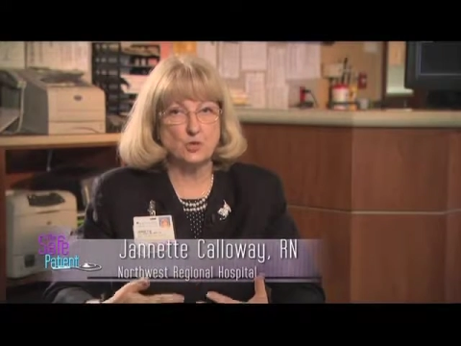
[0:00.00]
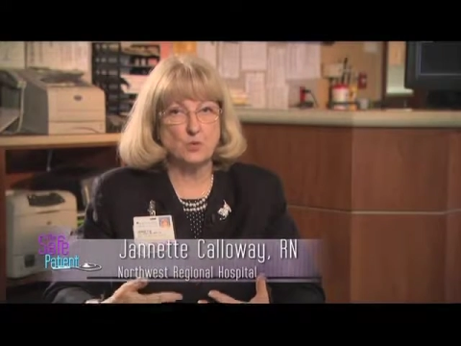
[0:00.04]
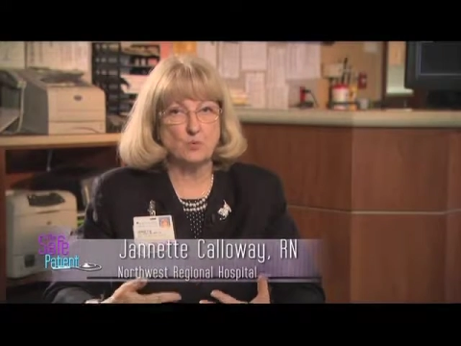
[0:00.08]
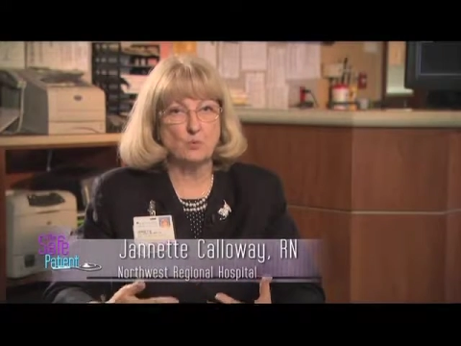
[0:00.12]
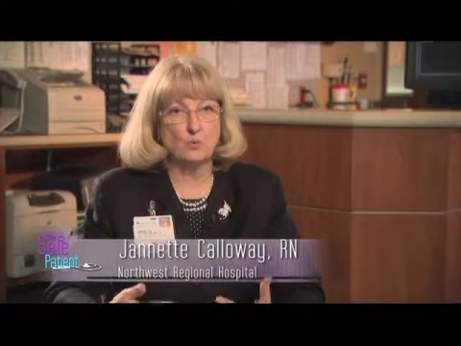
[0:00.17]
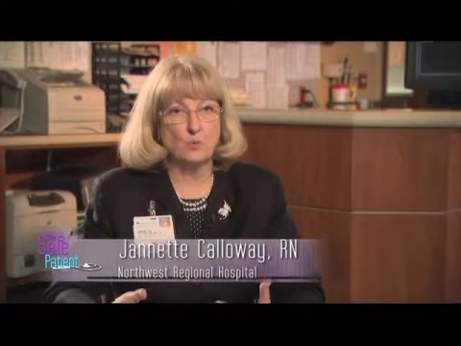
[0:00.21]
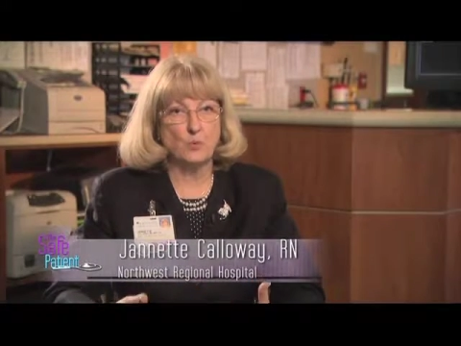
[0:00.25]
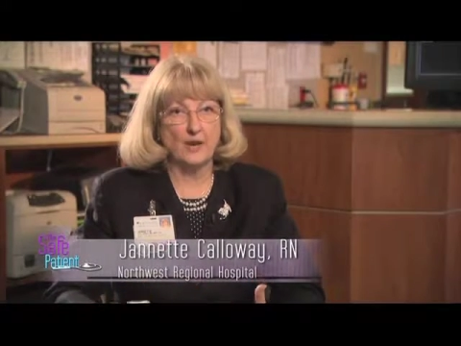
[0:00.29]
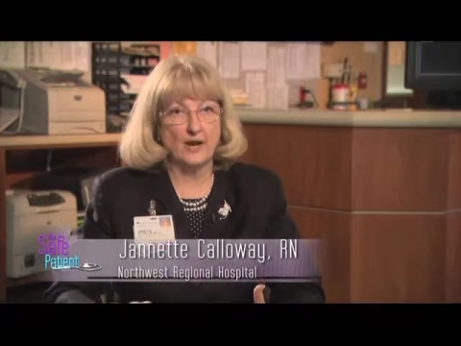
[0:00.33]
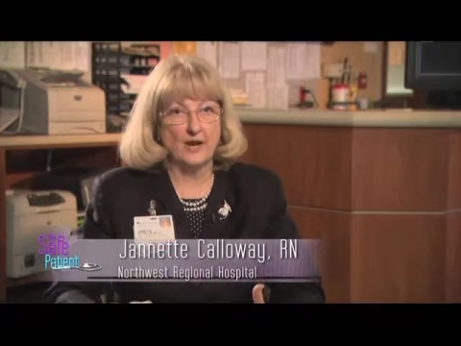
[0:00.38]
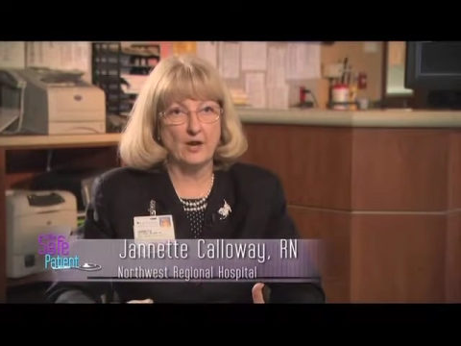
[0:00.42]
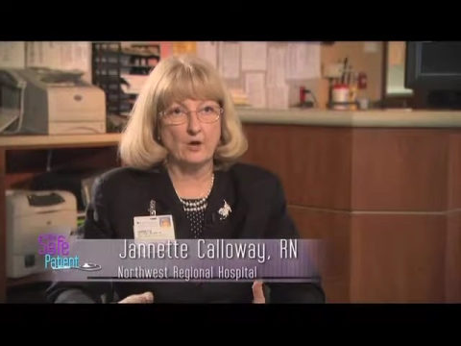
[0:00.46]

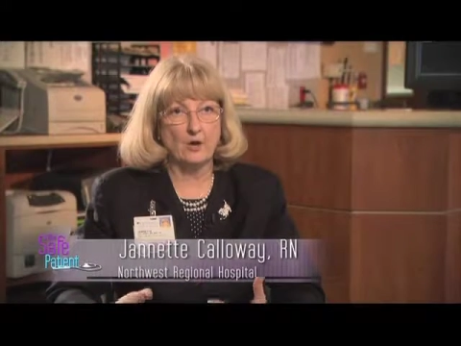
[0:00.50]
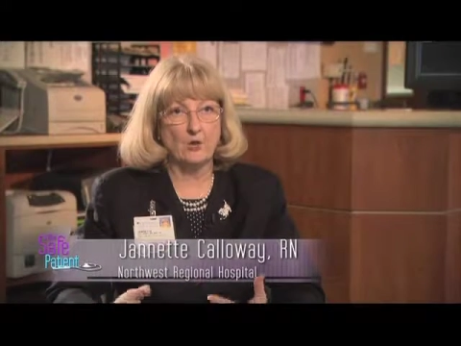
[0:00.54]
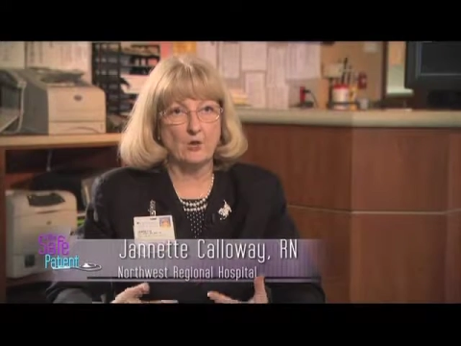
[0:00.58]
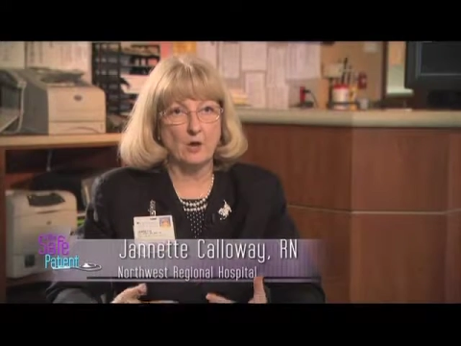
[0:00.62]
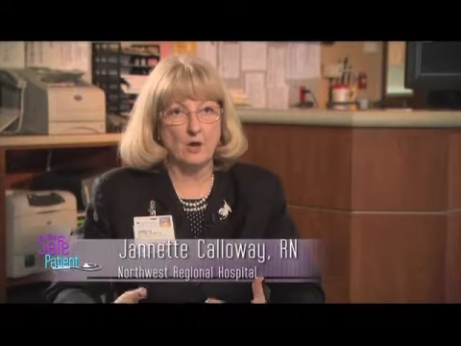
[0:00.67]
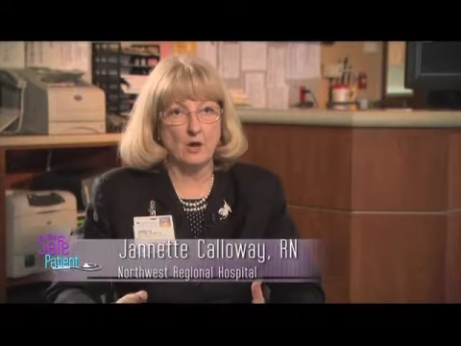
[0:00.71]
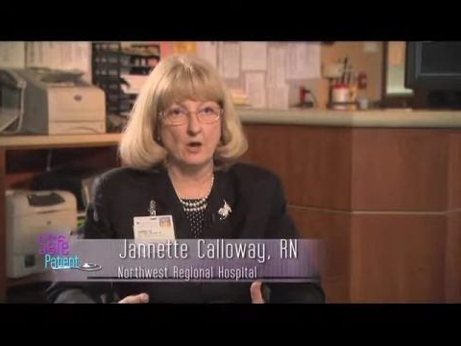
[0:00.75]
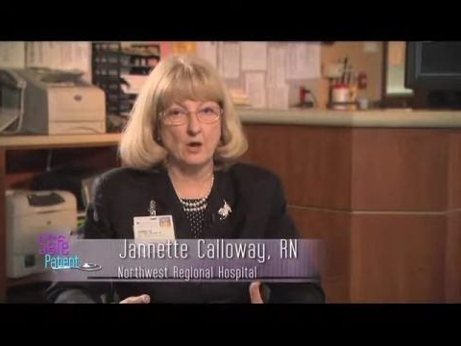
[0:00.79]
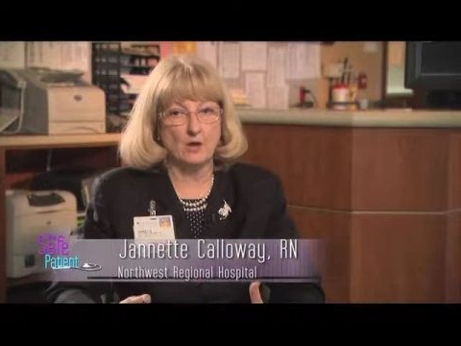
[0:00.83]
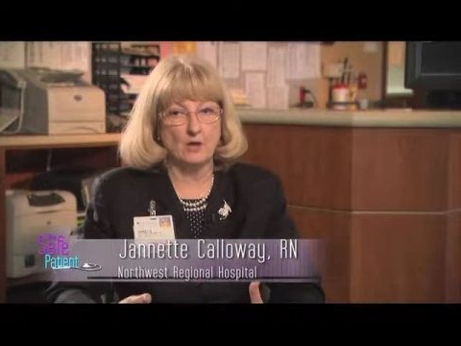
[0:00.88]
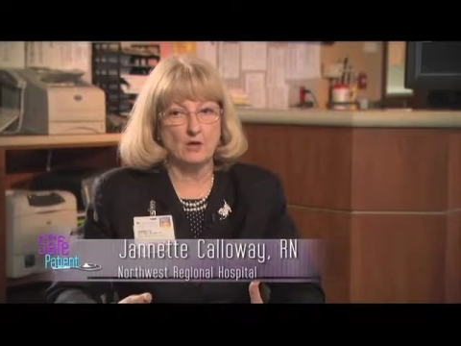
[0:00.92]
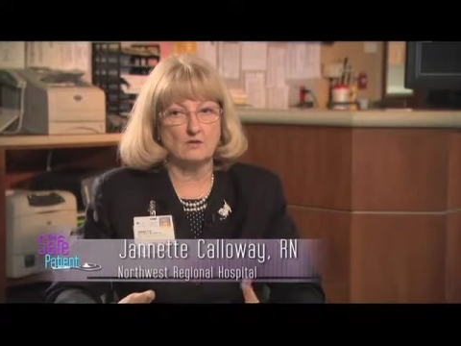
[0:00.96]
aware
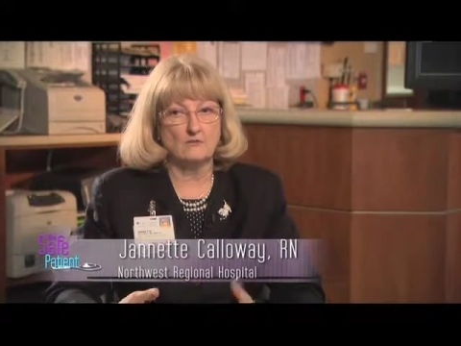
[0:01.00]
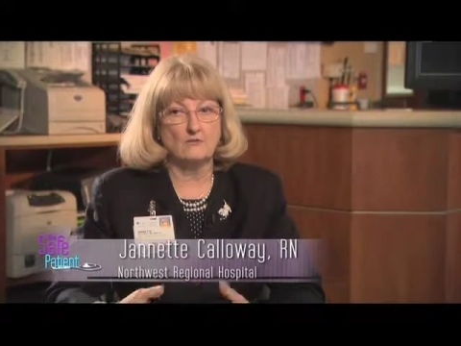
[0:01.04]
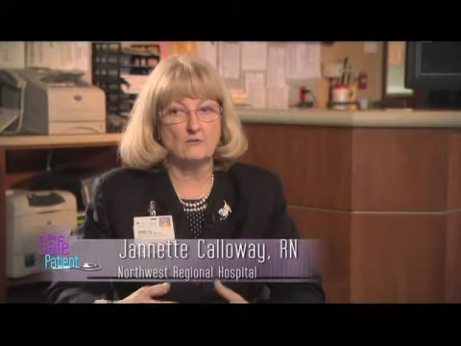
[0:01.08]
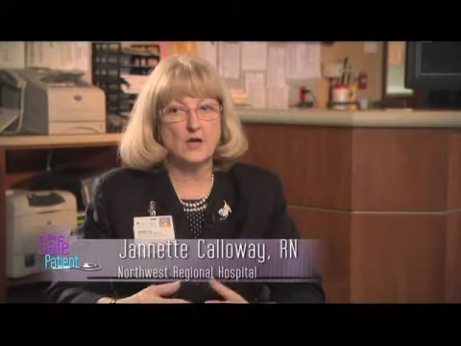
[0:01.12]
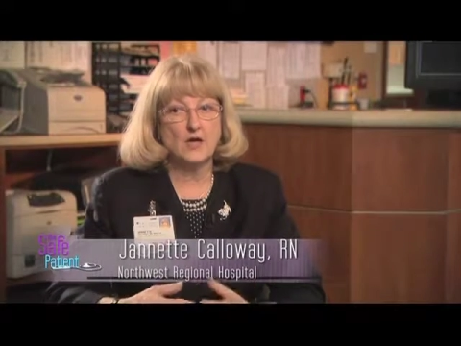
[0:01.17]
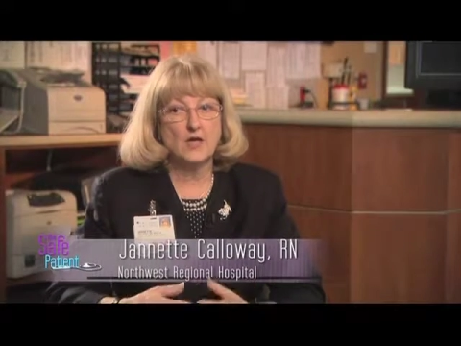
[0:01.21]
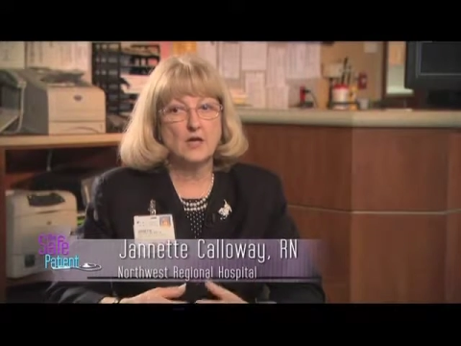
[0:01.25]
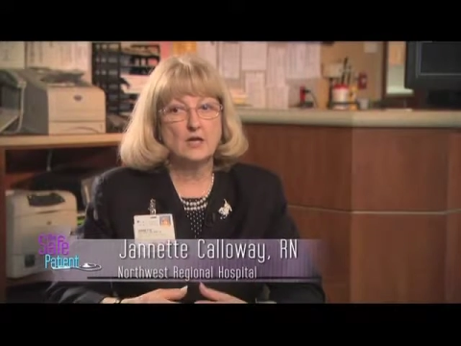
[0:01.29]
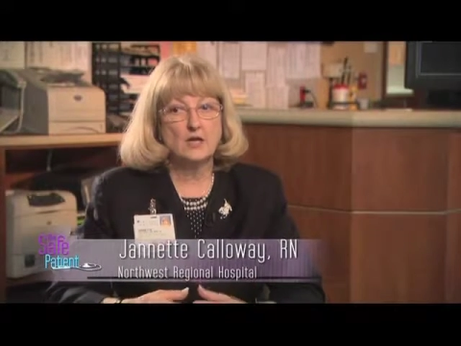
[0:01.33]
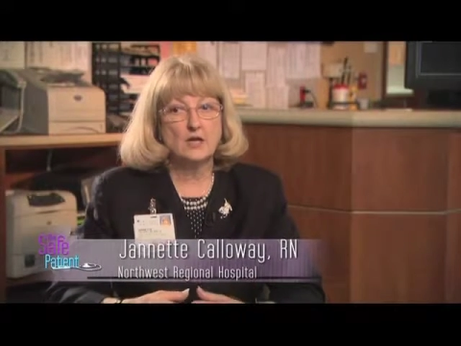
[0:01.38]
of